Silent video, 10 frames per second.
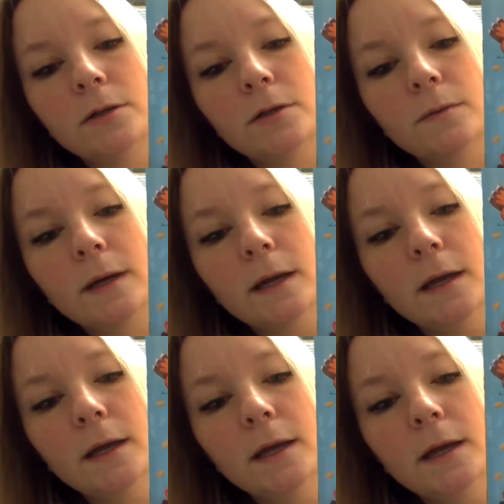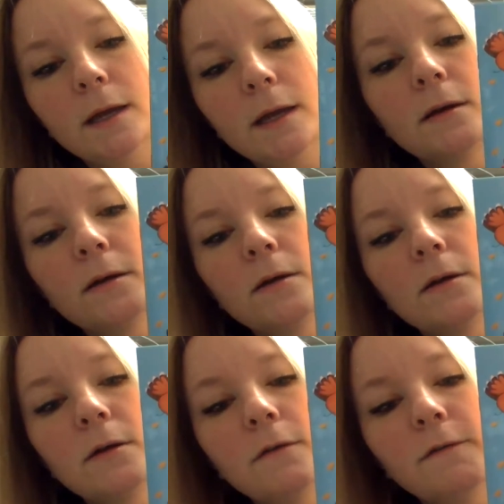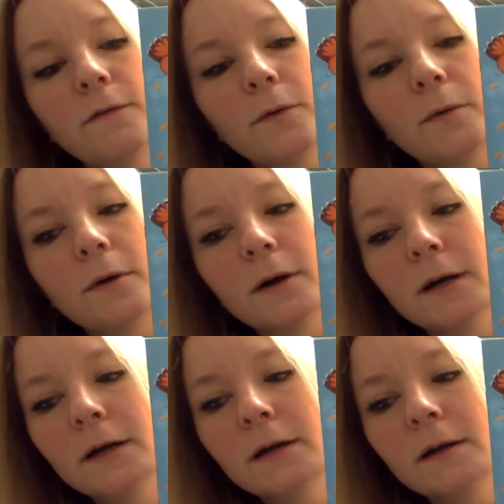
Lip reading: 3, 4,